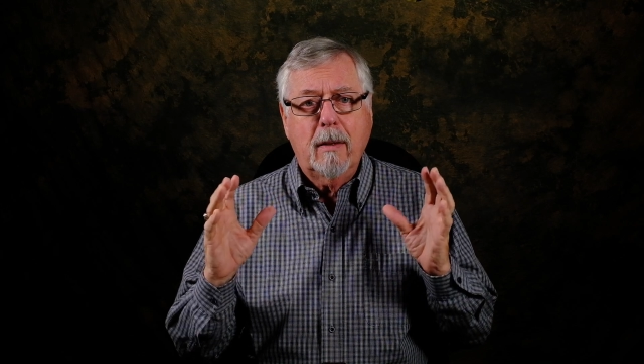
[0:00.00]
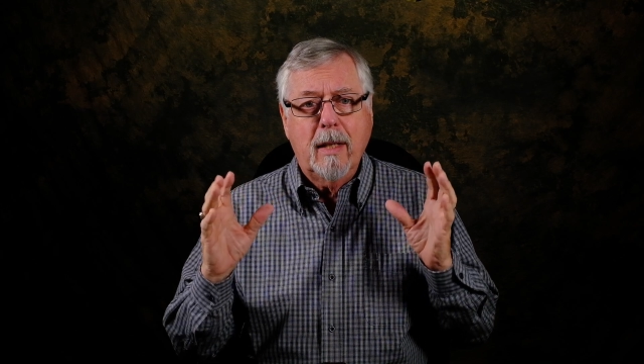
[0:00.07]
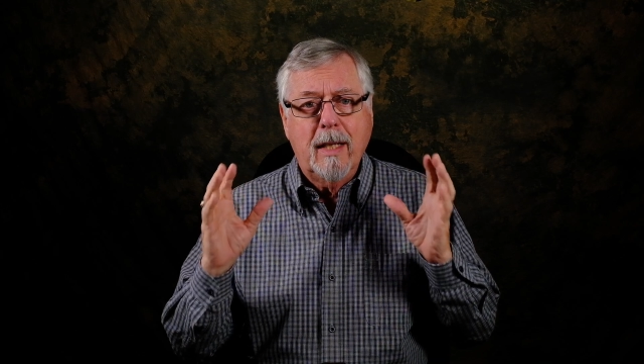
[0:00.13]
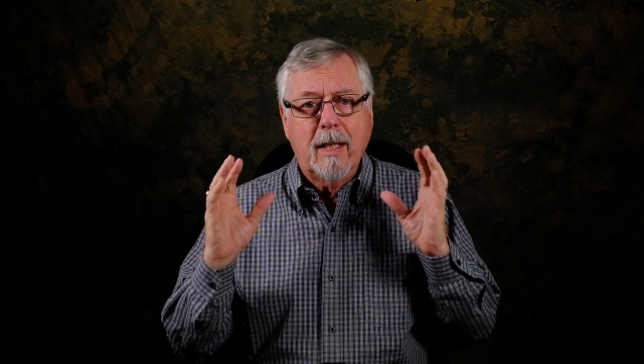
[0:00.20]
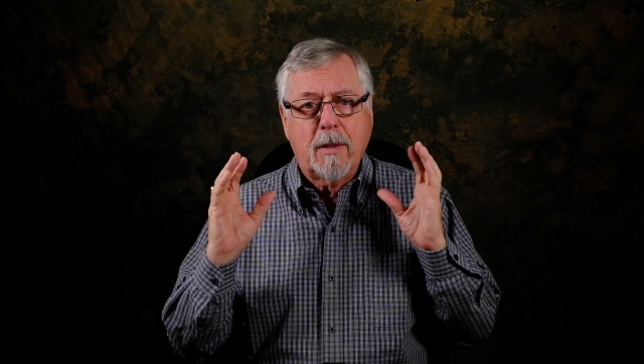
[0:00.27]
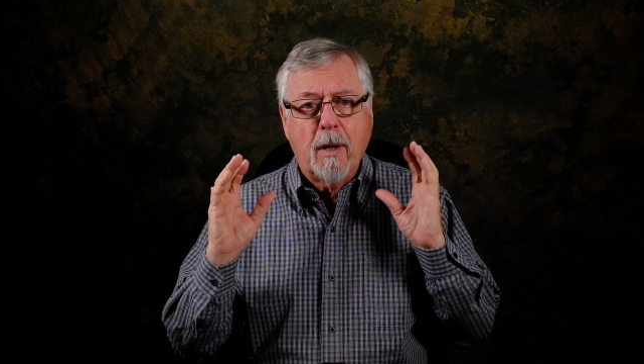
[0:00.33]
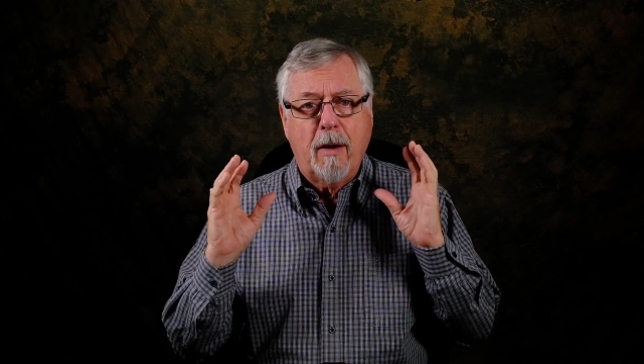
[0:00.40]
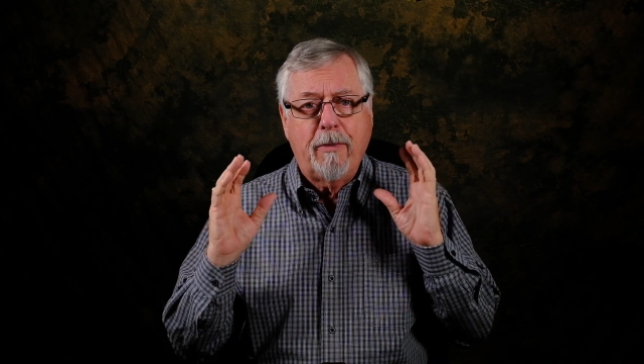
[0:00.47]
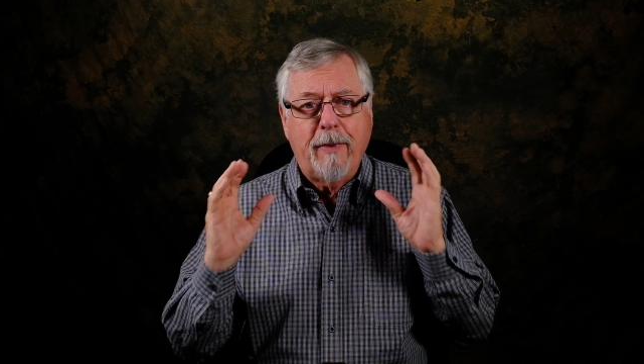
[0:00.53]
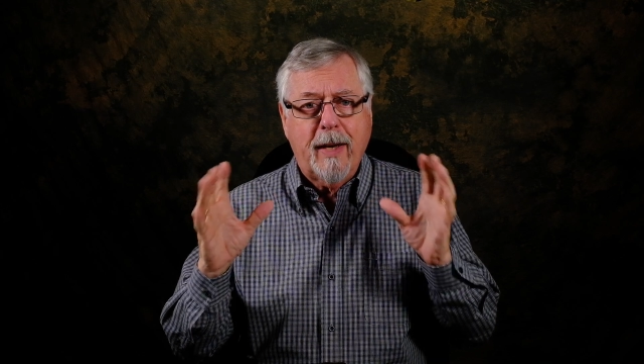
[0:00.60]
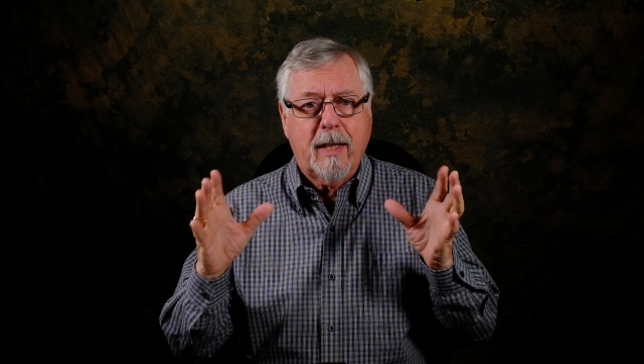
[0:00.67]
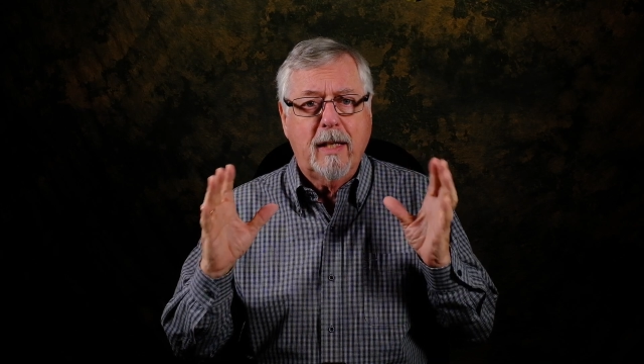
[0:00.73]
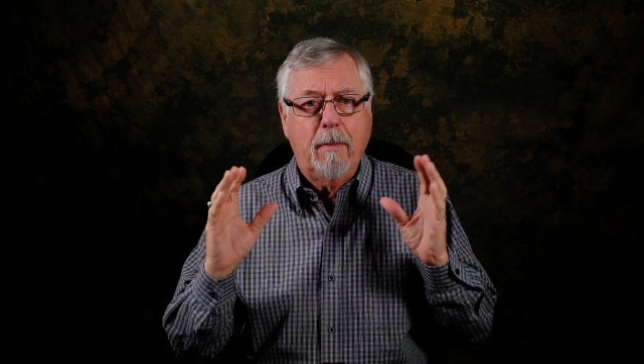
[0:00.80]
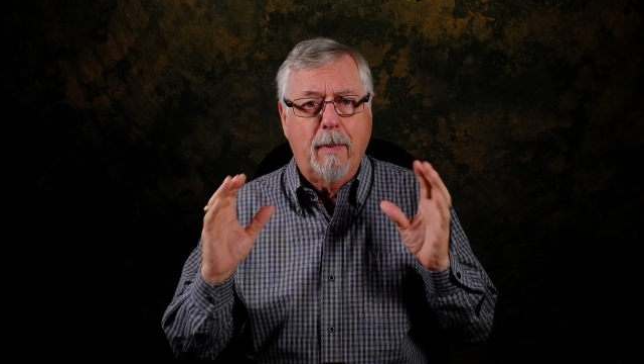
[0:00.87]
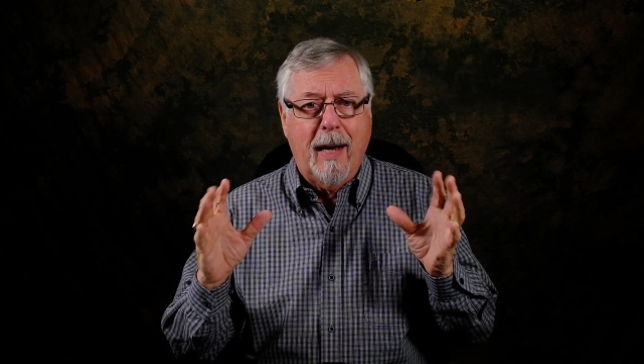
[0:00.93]
is
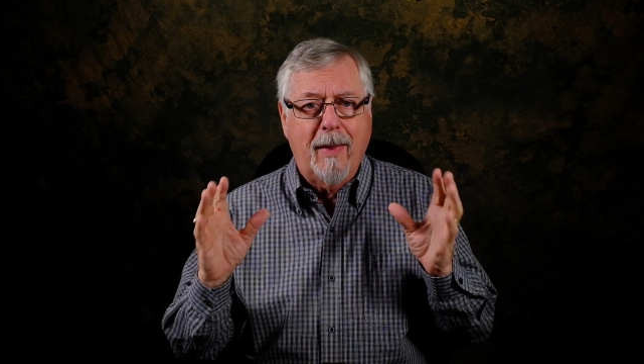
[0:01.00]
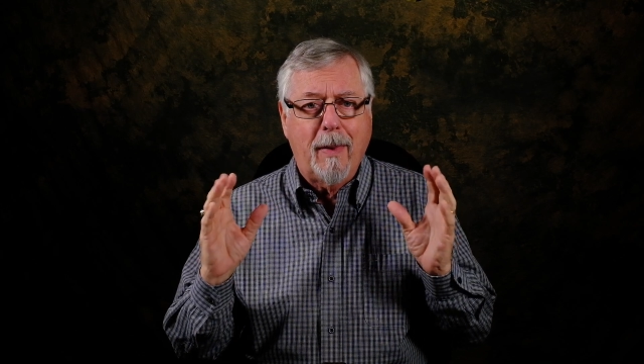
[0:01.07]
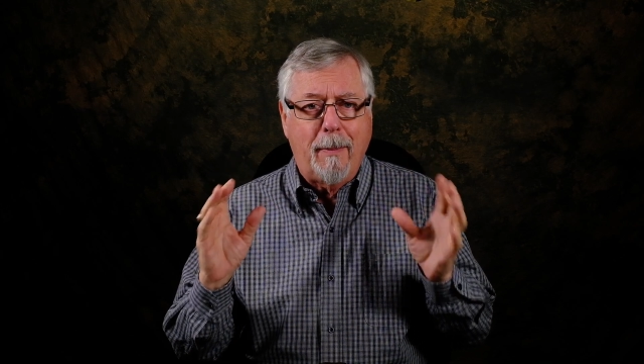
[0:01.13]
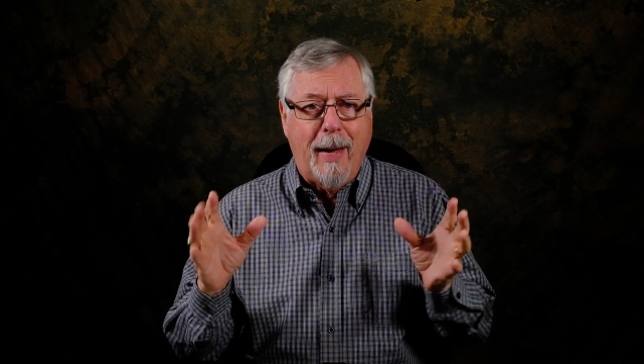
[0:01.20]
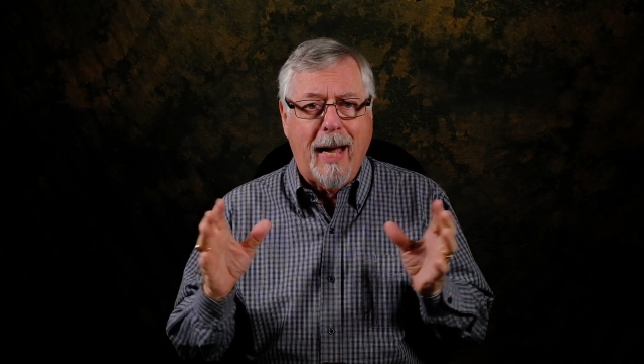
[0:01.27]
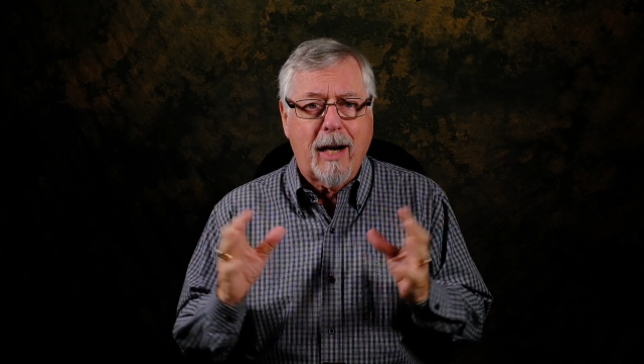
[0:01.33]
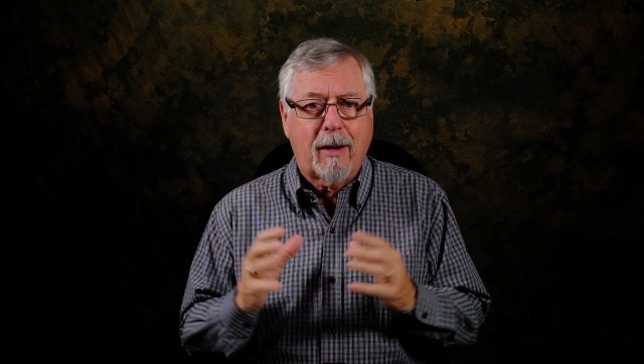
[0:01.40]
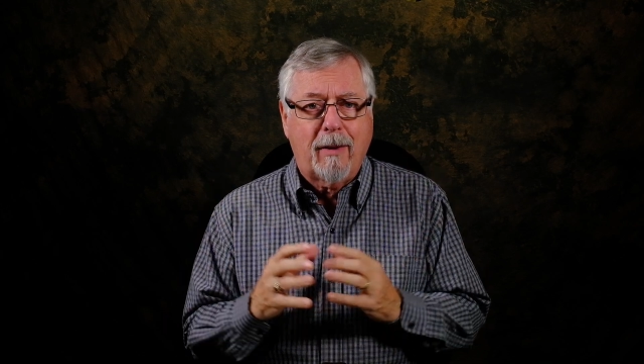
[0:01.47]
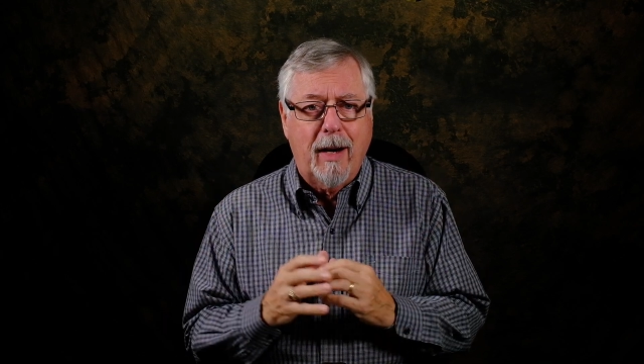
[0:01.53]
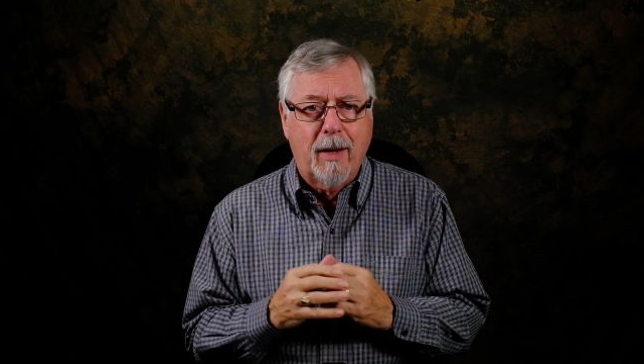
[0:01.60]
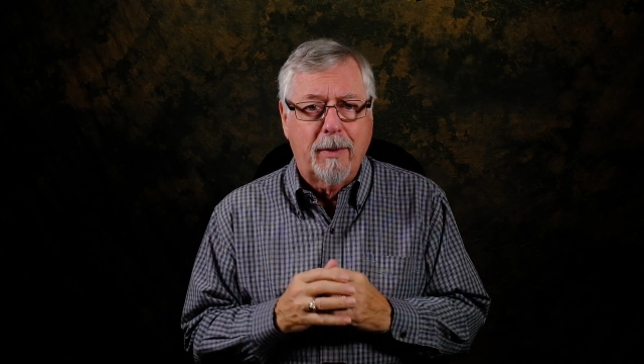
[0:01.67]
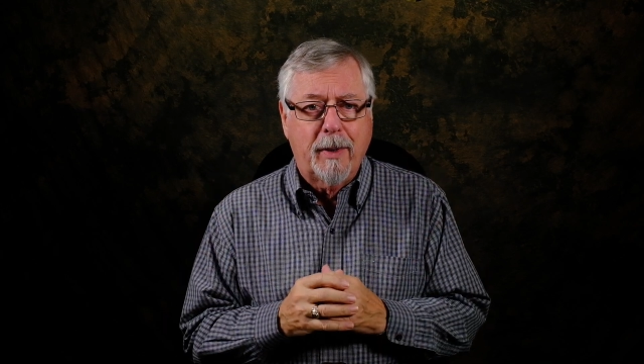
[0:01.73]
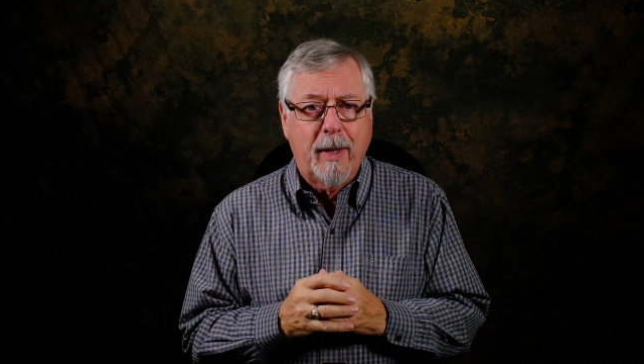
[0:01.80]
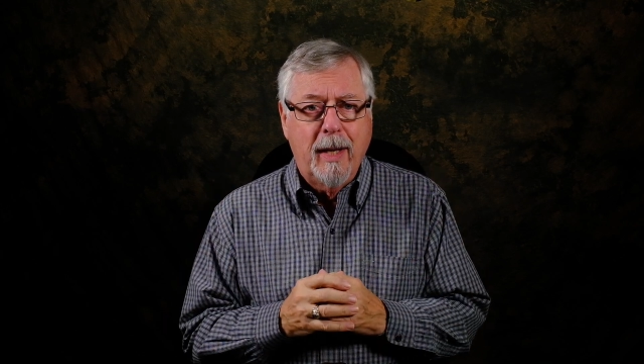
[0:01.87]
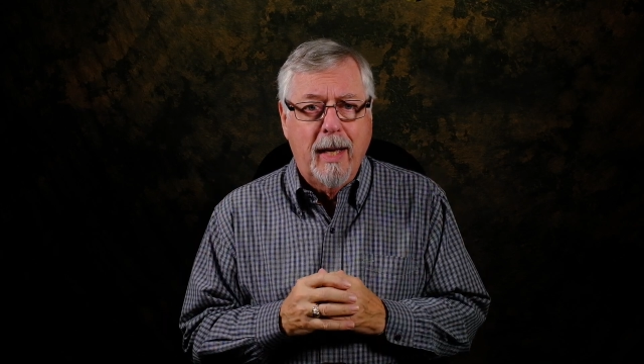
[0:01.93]
affected by the background